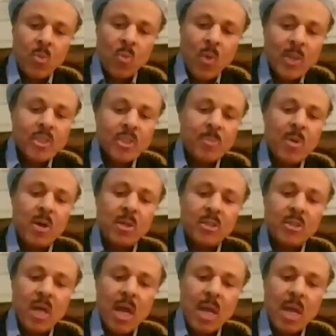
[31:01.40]
Once upon a
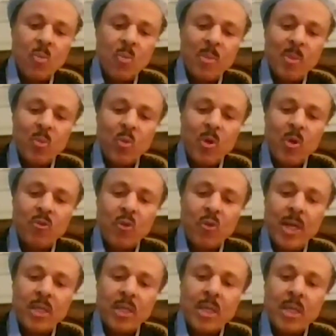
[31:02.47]
time, women were
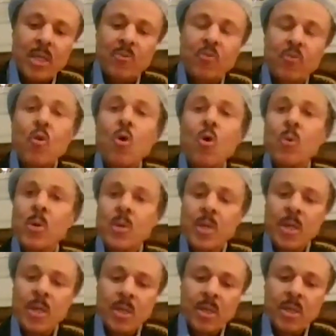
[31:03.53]
afraid to come forward
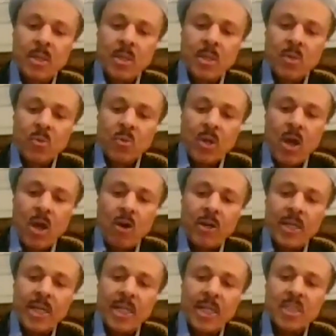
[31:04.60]

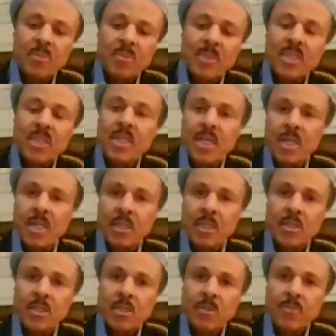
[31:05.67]
regarding his
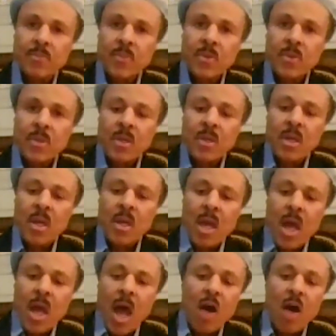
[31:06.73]
misdeeds.
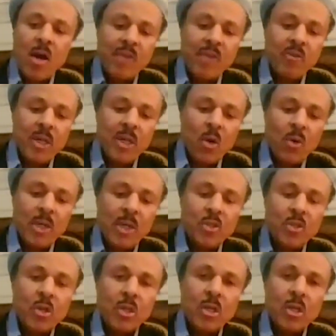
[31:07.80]
However, it only
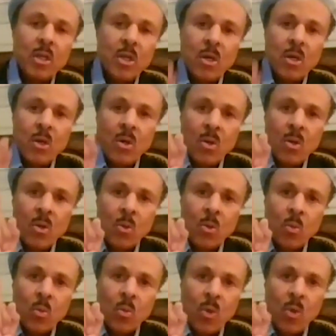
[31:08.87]
took
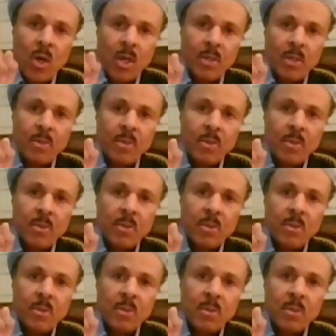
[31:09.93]
one,
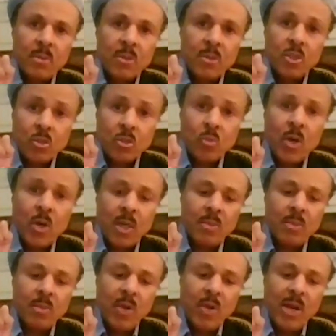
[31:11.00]
just one
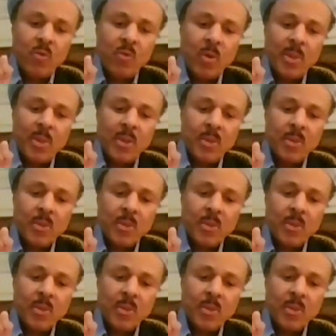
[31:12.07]
brave woman